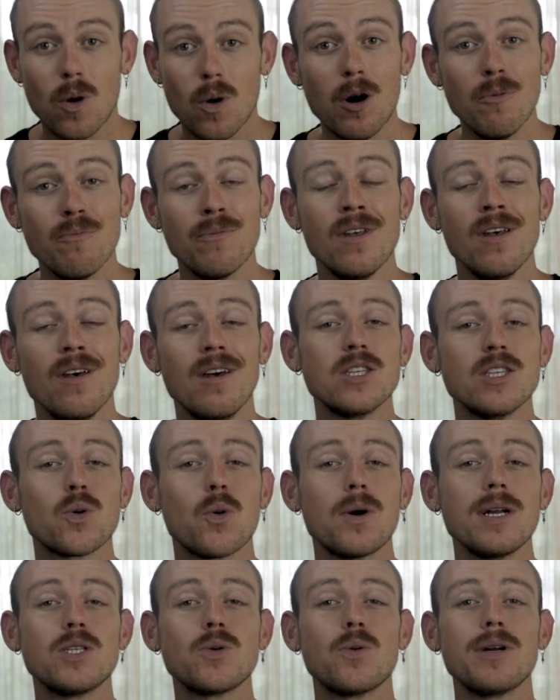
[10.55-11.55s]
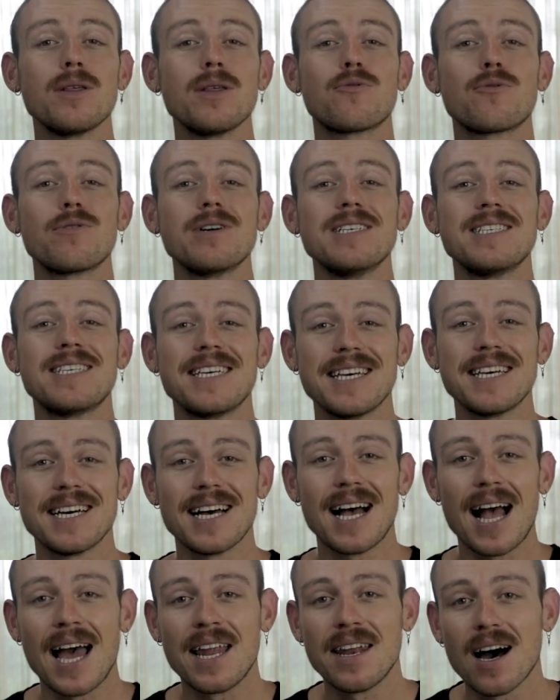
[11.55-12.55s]
Well, 2023 is
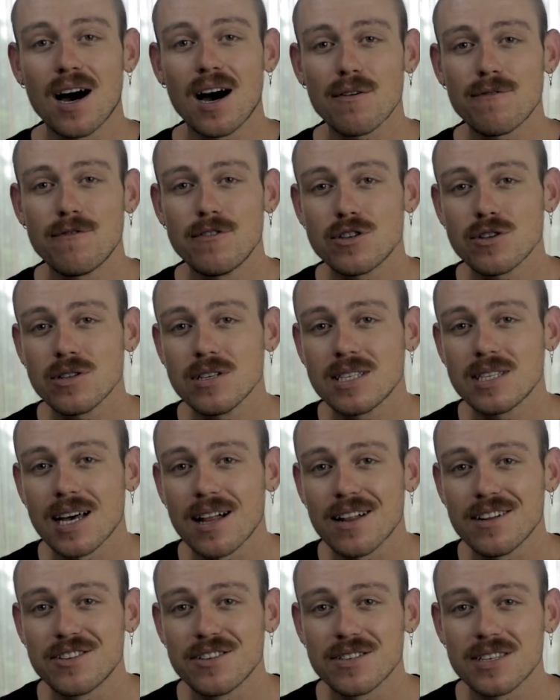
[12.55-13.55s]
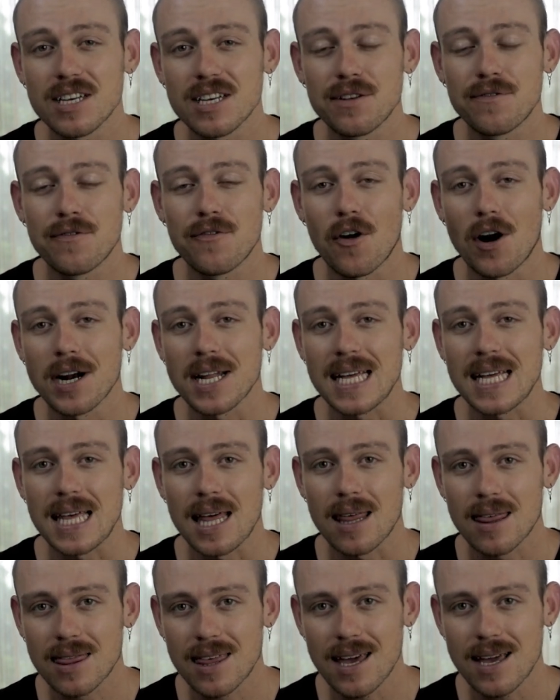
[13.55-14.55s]
here and artificial intelligence is finally
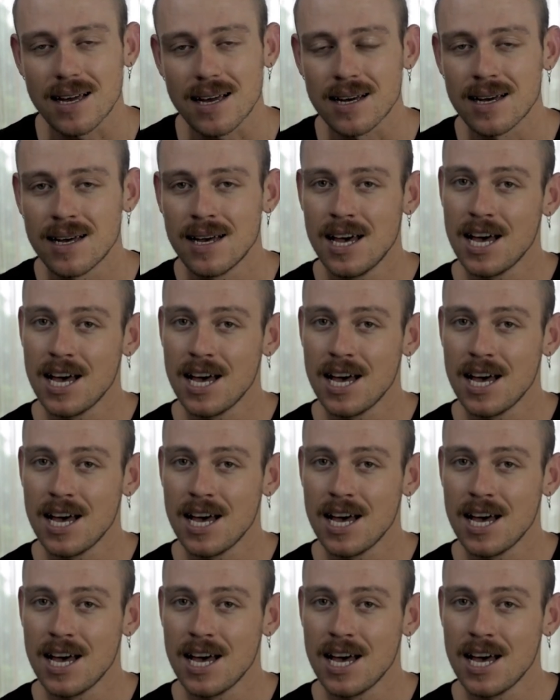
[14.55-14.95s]
a thing.